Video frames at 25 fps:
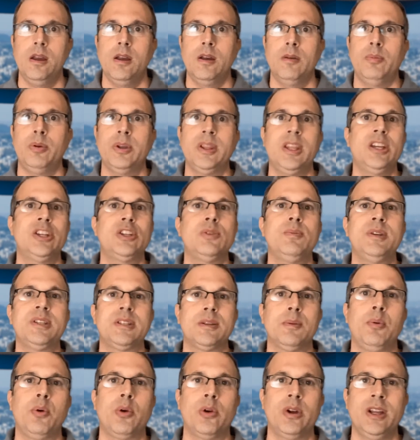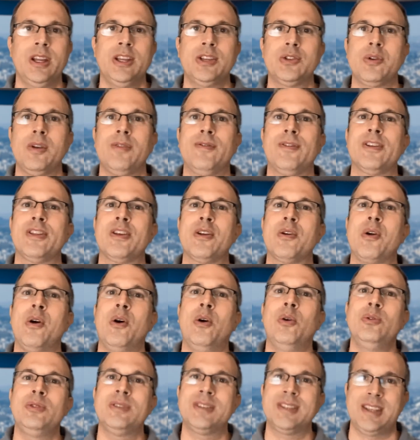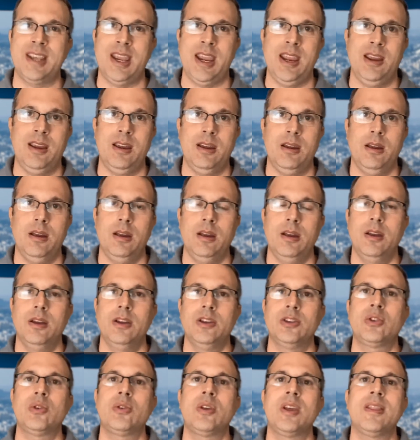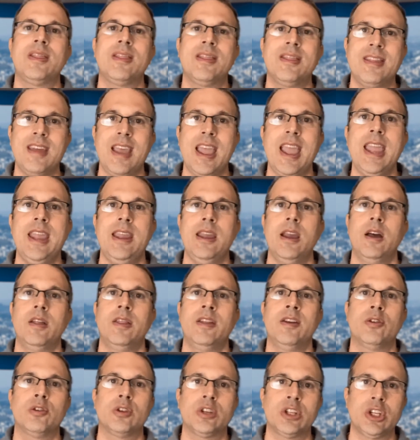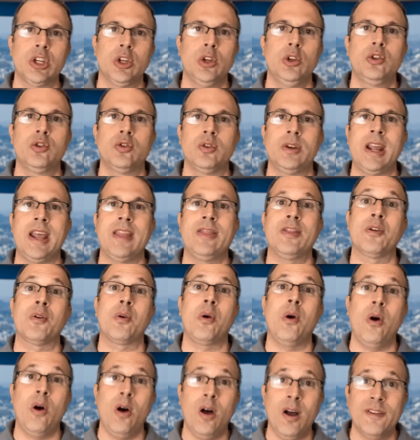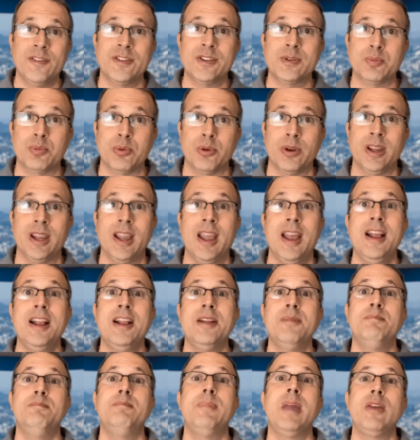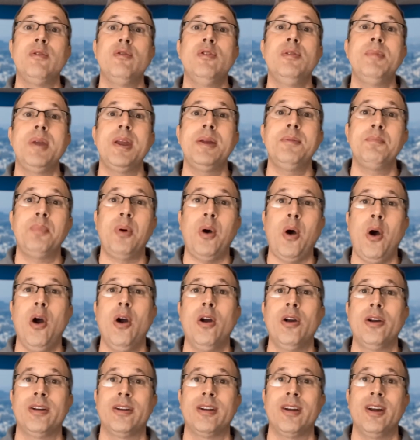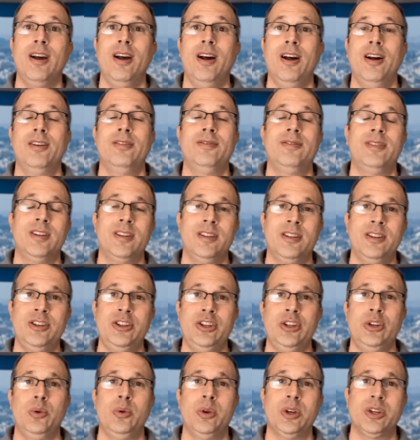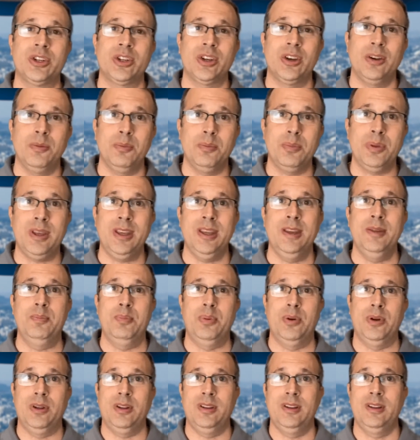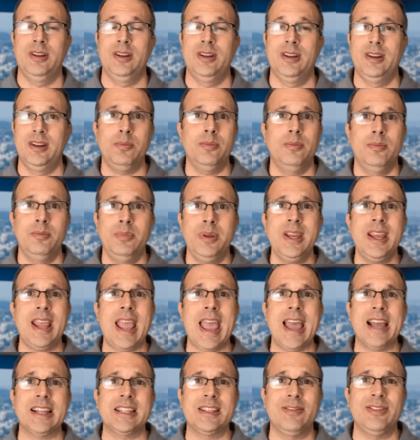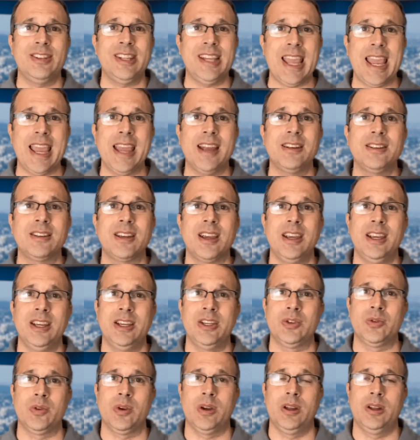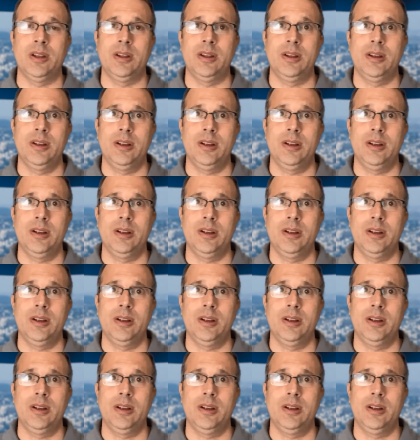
But they should be supporting Israel for their own sake, so that they, their children, and their offspring may remain part of the Jewish people. Being actively anti-Israel